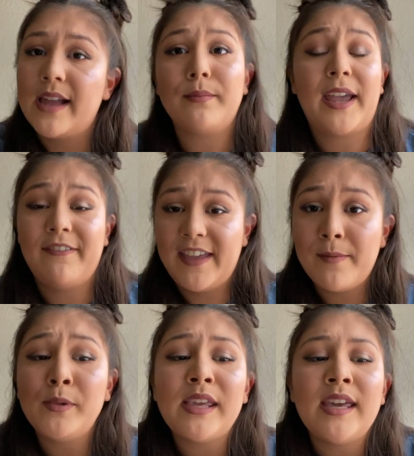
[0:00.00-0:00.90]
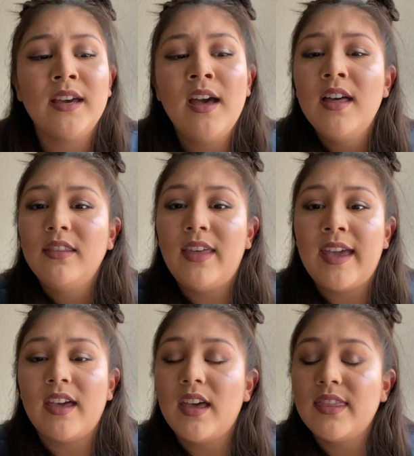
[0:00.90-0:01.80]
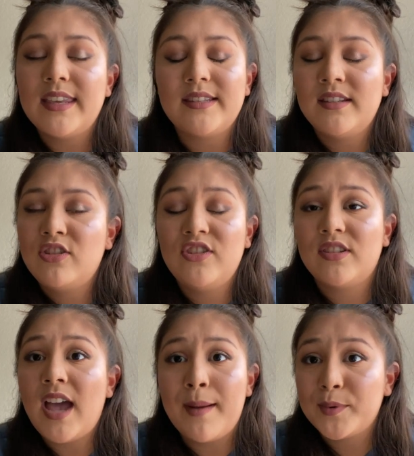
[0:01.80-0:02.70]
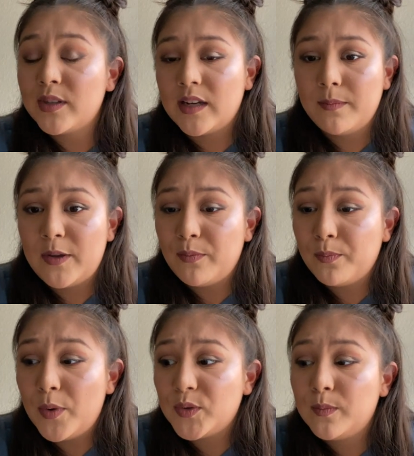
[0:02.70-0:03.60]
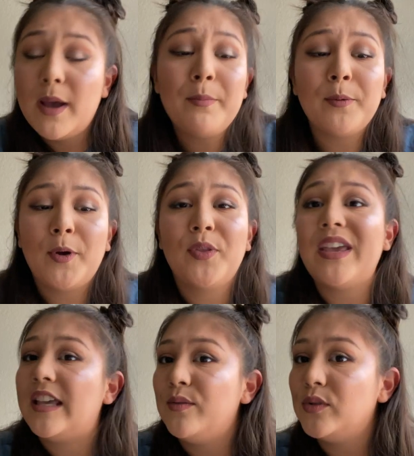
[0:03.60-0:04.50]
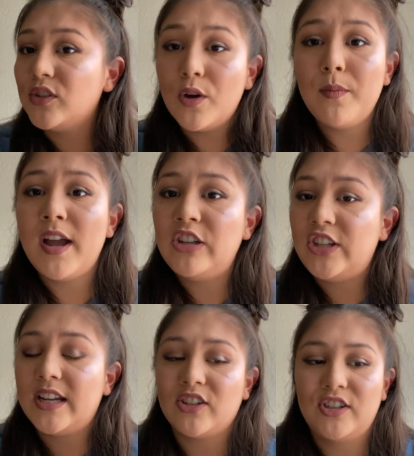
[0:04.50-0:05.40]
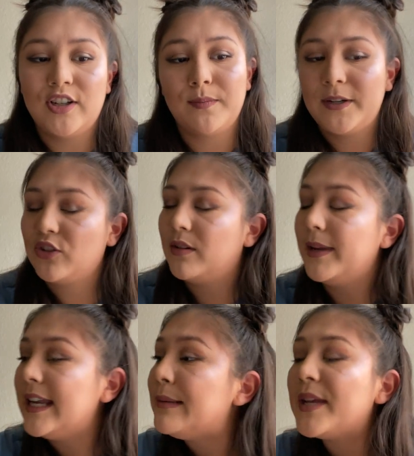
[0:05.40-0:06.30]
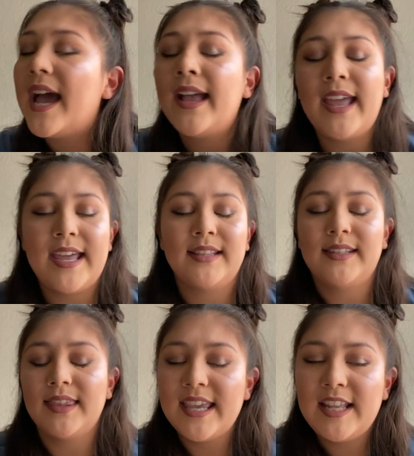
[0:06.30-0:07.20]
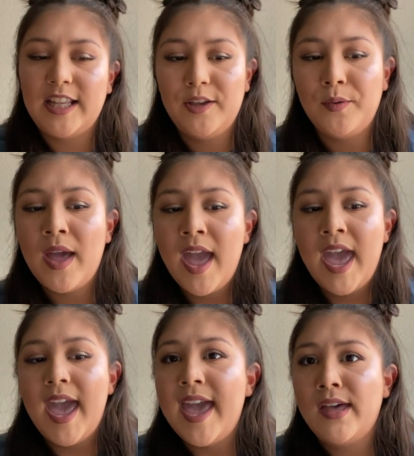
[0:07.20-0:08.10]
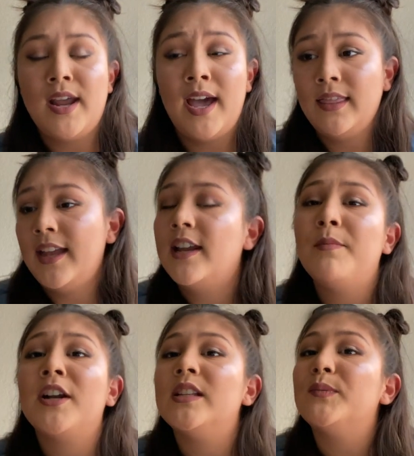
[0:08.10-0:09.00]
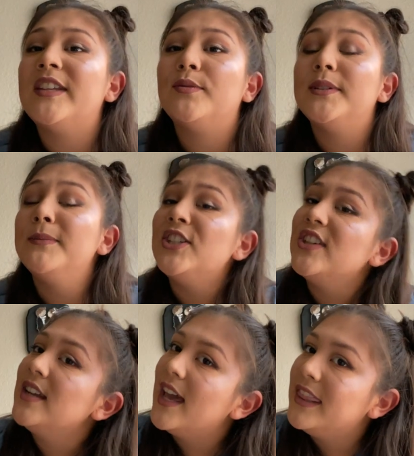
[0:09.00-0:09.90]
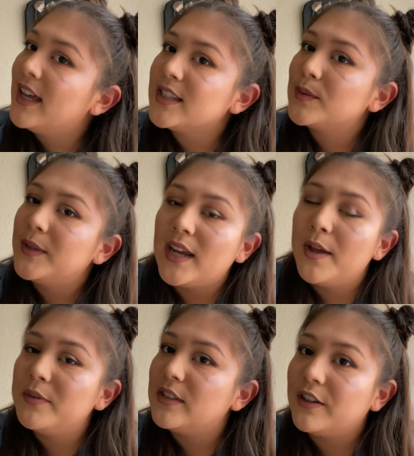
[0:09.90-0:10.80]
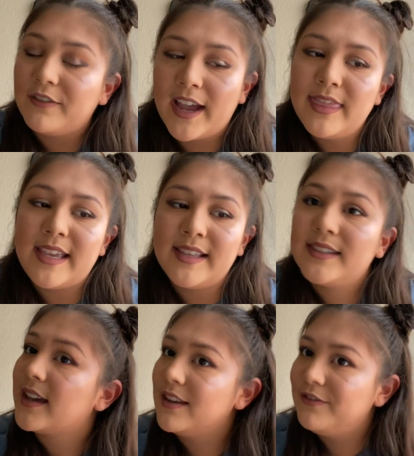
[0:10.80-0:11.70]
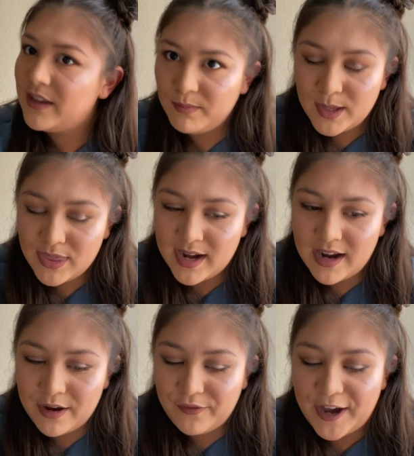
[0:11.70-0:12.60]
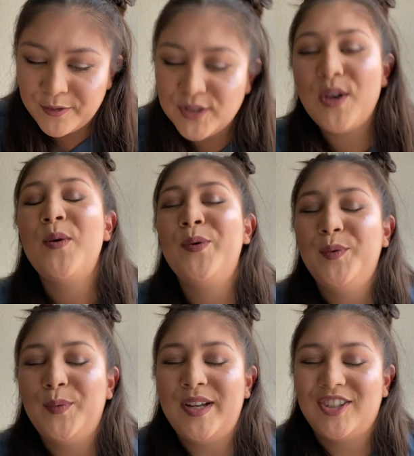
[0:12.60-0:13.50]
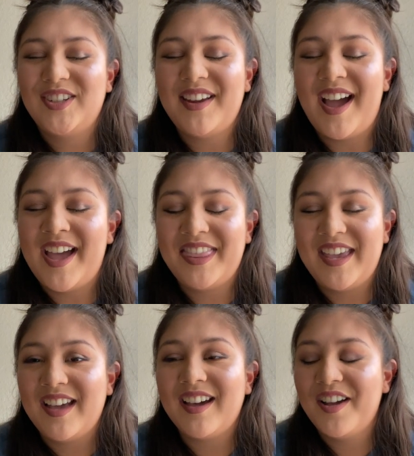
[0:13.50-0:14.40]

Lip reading: and my family. Like, this is just absolutely going to be most memorable. Thank you so much. He actually took a picture of a name tag and said thank you. And I let him on his way to his mission. And that's when I went to go find the second family that I found, which I think